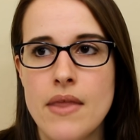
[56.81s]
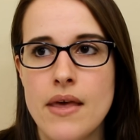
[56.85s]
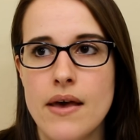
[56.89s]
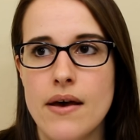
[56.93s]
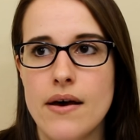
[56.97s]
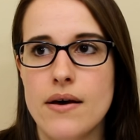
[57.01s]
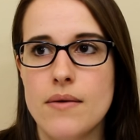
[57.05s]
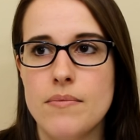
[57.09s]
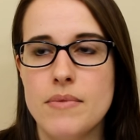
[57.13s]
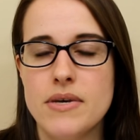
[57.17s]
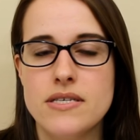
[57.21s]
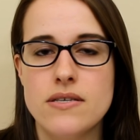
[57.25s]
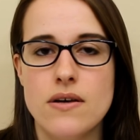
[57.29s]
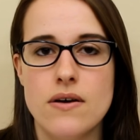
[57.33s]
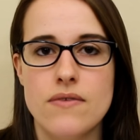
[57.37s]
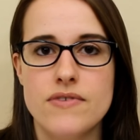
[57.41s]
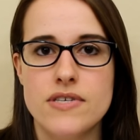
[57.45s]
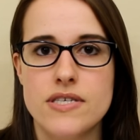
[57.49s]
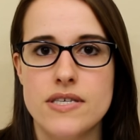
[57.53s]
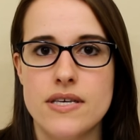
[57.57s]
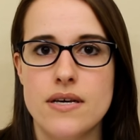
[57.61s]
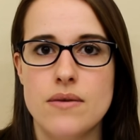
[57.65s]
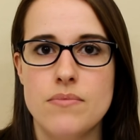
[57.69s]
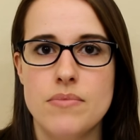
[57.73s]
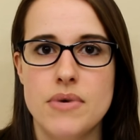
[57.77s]
Um, he's
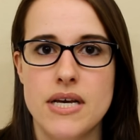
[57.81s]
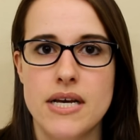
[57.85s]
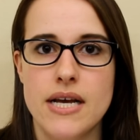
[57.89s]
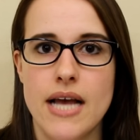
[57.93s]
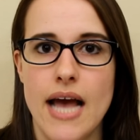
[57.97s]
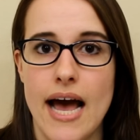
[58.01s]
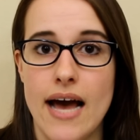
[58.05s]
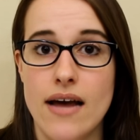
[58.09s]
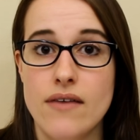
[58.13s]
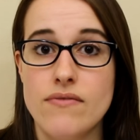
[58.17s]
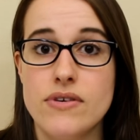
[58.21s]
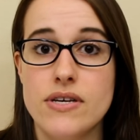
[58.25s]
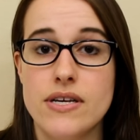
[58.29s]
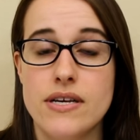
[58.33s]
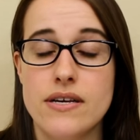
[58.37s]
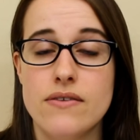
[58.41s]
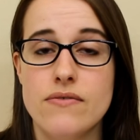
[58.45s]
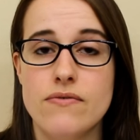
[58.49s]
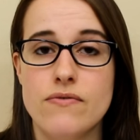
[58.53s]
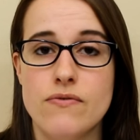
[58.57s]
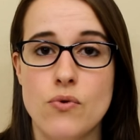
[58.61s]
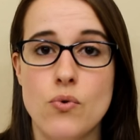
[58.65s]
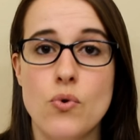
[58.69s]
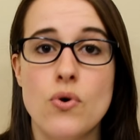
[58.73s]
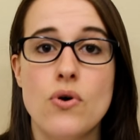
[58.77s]
obviously a big
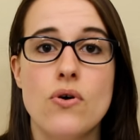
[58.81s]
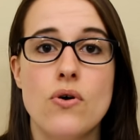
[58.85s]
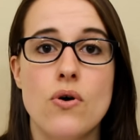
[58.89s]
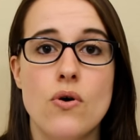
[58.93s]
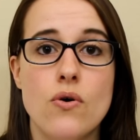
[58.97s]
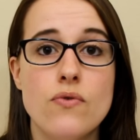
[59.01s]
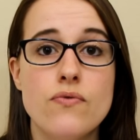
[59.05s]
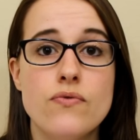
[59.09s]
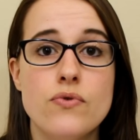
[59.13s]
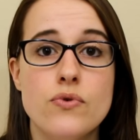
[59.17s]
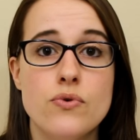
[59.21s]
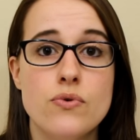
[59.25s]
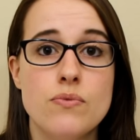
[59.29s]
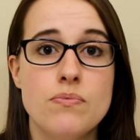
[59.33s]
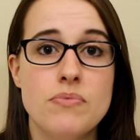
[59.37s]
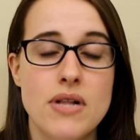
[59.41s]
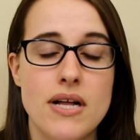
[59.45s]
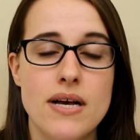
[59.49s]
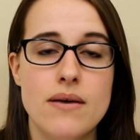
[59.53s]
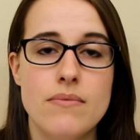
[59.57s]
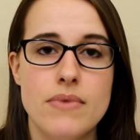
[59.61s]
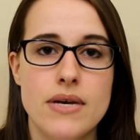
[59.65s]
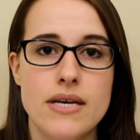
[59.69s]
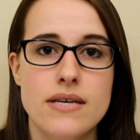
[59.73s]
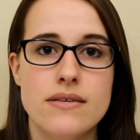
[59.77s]
advocate for whole food
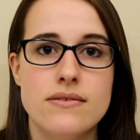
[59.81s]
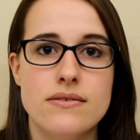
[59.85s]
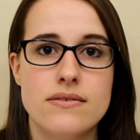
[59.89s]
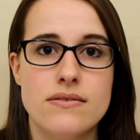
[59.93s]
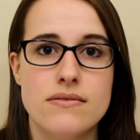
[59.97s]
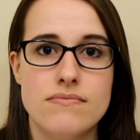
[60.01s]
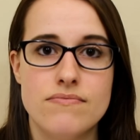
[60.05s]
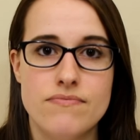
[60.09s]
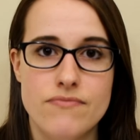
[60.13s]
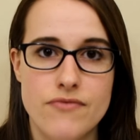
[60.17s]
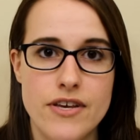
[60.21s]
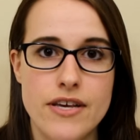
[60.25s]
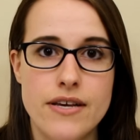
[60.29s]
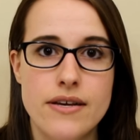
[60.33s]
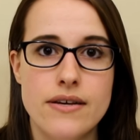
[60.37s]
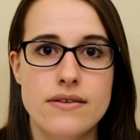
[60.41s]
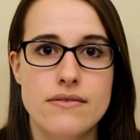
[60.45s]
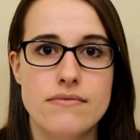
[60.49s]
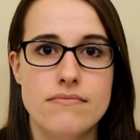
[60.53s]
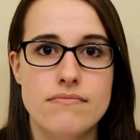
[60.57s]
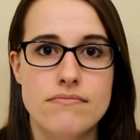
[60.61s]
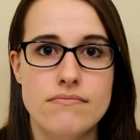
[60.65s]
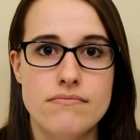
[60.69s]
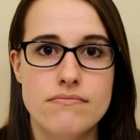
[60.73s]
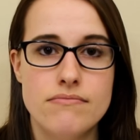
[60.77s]
plant-based
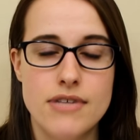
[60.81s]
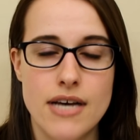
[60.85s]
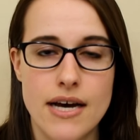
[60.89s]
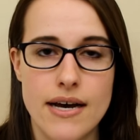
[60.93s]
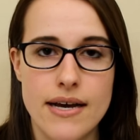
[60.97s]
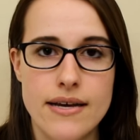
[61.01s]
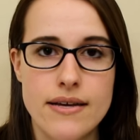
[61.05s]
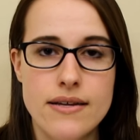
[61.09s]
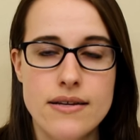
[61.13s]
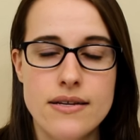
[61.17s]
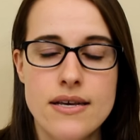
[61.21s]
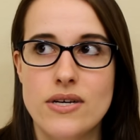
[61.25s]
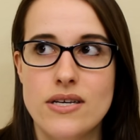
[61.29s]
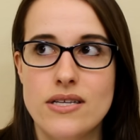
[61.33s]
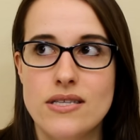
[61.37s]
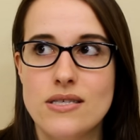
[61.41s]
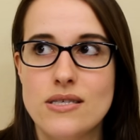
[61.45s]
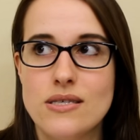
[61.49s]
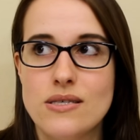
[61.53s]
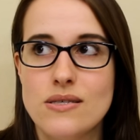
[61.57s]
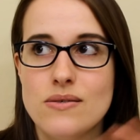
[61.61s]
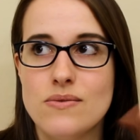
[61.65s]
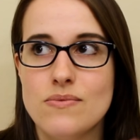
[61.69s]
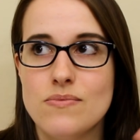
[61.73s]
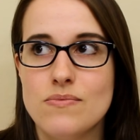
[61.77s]
vegan diet.
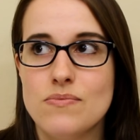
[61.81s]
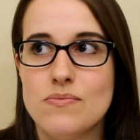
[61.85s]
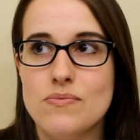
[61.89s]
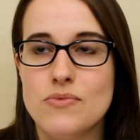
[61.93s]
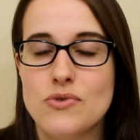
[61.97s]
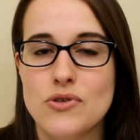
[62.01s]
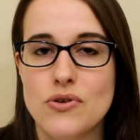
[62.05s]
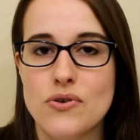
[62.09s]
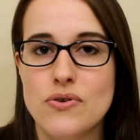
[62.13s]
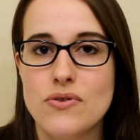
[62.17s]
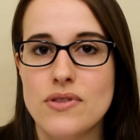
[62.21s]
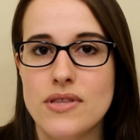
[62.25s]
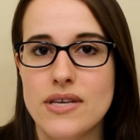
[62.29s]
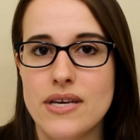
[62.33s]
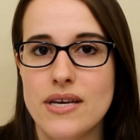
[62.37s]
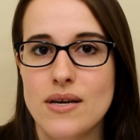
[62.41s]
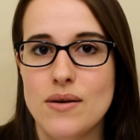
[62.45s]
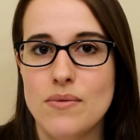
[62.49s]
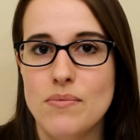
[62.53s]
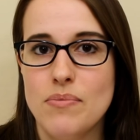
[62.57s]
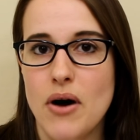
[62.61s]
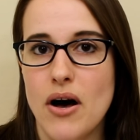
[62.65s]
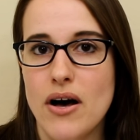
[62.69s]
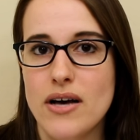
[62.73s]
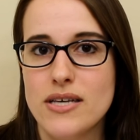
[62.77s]
It's
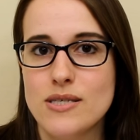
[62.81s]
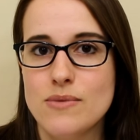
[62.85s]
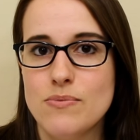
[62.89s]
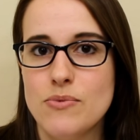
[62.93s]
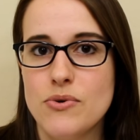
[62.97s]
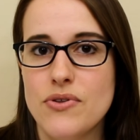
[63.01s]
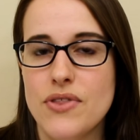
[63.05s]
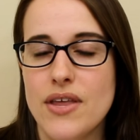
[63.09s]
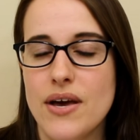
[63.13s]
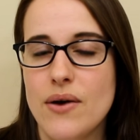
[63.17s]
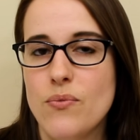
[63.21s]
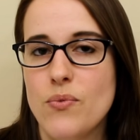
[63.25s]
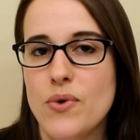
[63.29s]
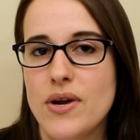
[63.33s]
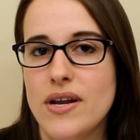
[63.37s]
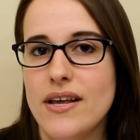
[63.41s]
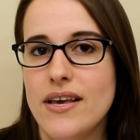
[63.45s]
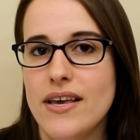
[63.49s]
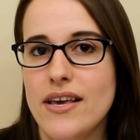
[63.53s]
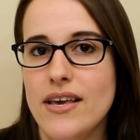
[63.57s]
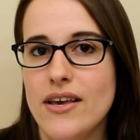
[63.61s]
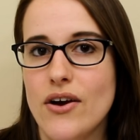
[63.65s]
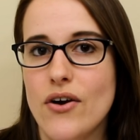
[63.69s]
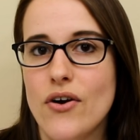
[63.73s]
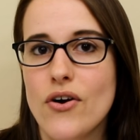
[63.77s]
certainly possible that when
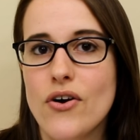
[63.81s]
he